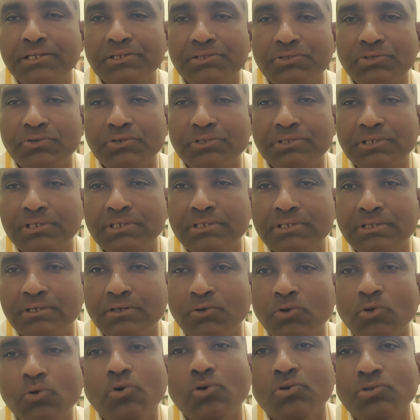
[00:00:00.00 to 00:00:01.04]
resource is
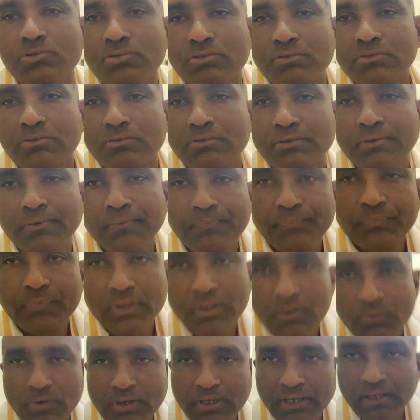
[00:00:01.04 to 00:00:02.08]
glucose.
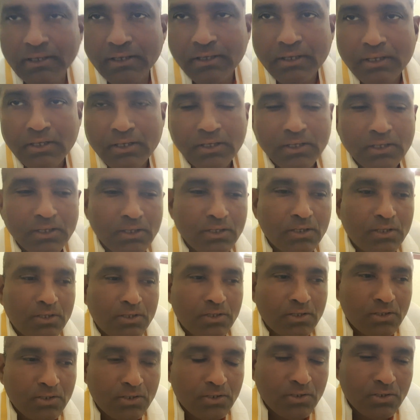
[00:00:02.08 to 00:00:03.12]
Okay.
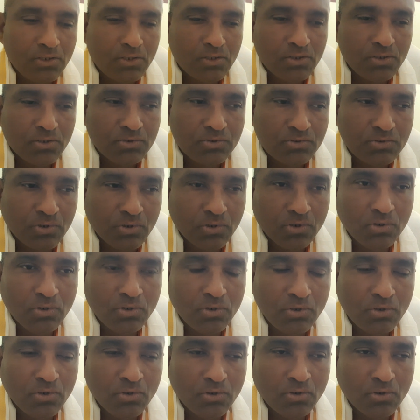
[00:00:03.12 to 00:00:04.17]

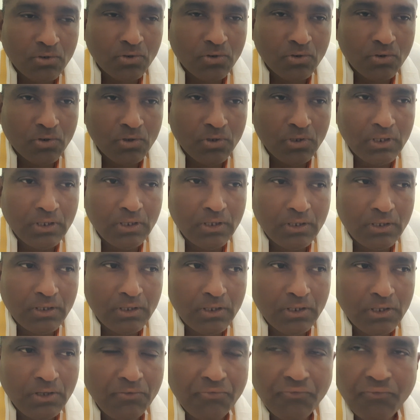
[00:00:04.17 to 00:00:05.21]
So
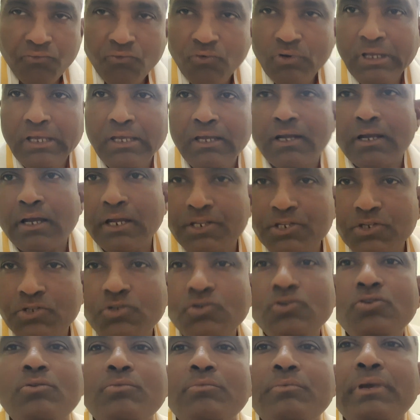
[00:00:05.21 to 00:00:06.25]
if we
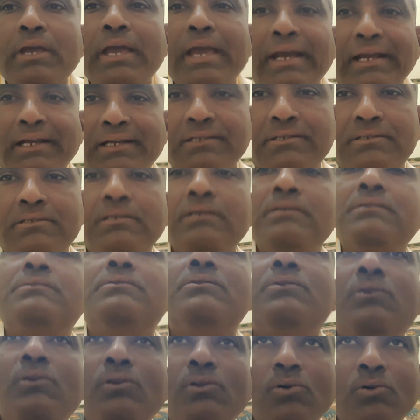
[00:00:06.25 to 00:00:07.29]
consume excess
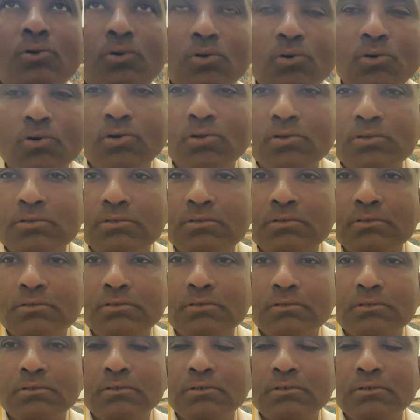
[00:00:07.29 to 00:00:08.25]
glucose,